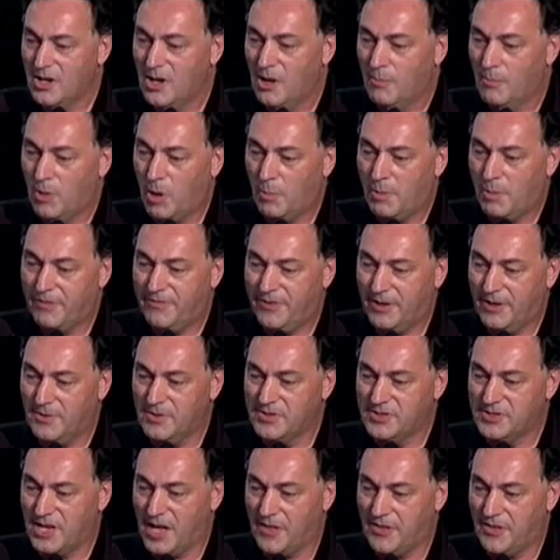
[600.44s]
Mobile
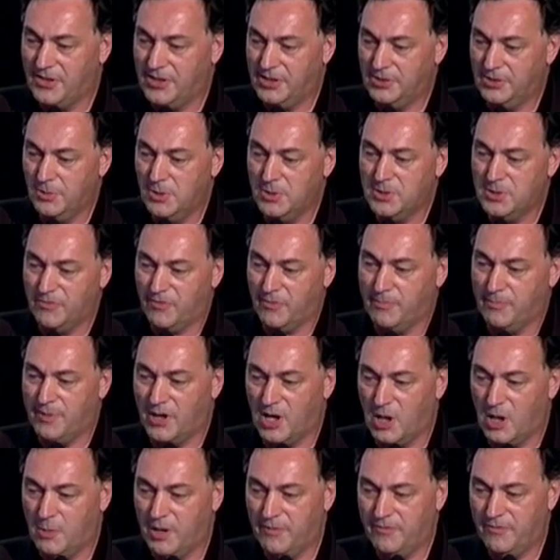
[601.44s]
phones are the tools of
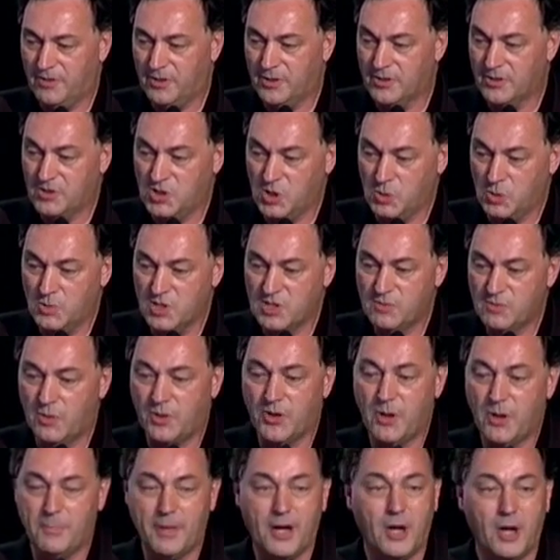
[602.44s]
empowerment for consumers. What
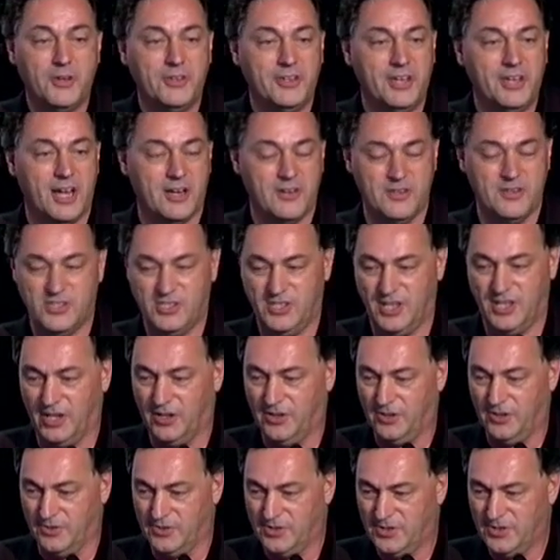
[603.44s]
about
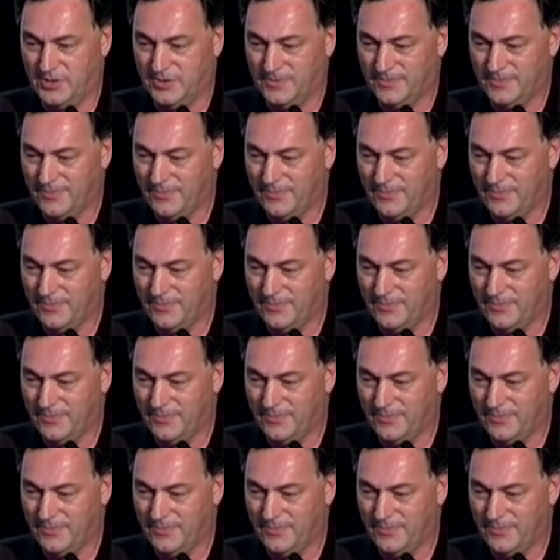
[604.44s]
telecenters?